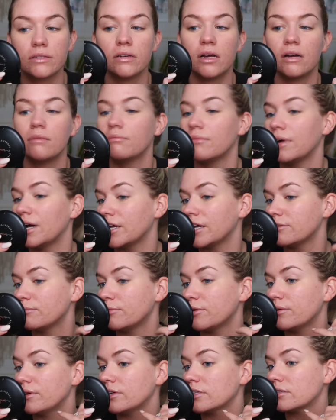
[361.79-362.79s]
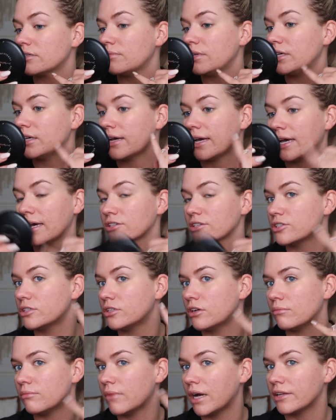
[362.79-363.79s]
it's not mind-blowing to me. I actually
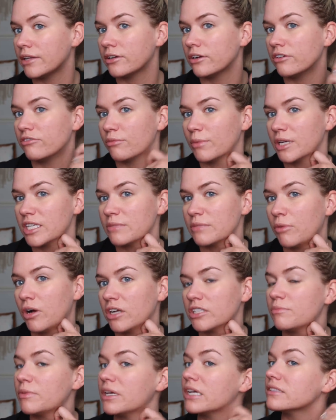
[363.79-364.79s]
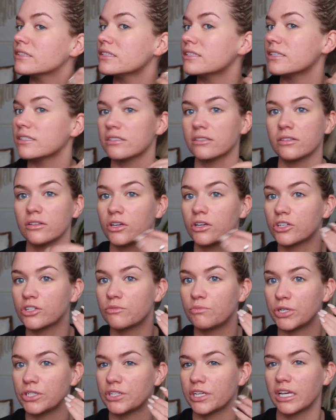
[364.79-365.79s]
don't mind it over my spots because it doesn't
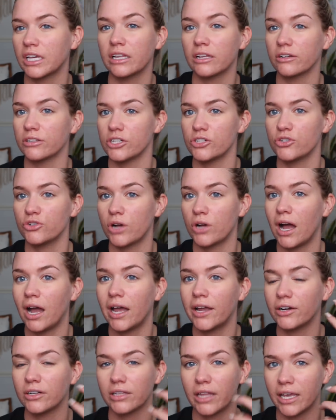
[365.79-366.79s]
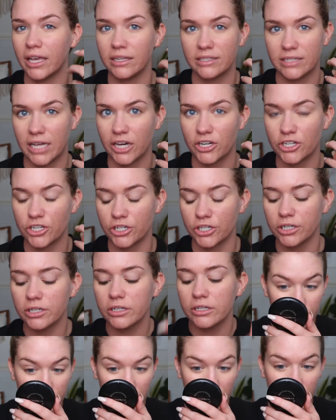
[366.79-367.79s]
look particularly dry or like
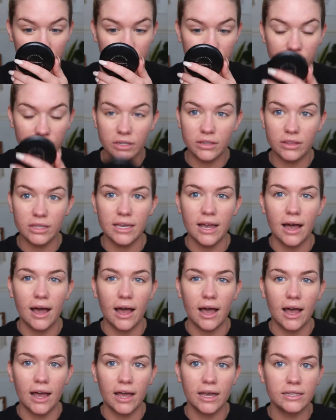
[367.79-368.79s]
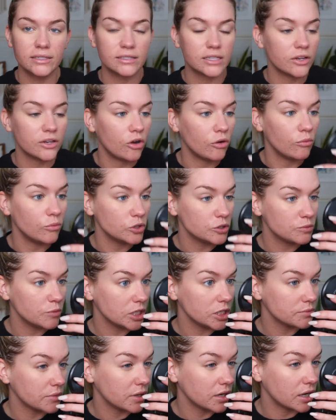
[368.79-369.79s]
textured. But underneath the eyes, it almost
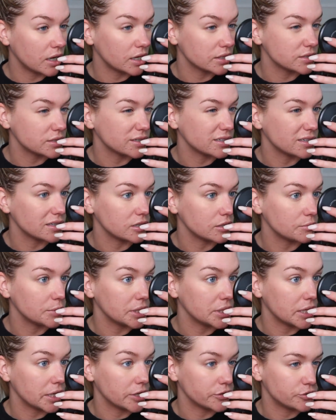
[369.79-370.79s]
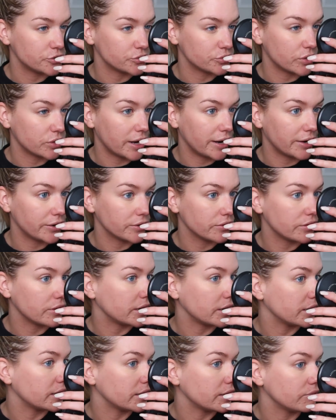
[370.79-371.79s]
makes my eyes look a little bit like drier
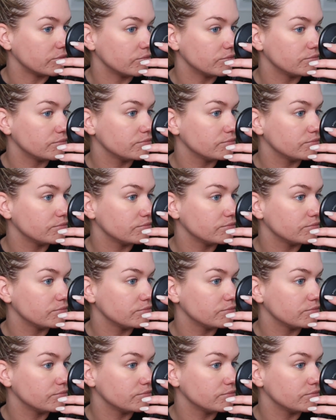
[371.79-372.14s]
than I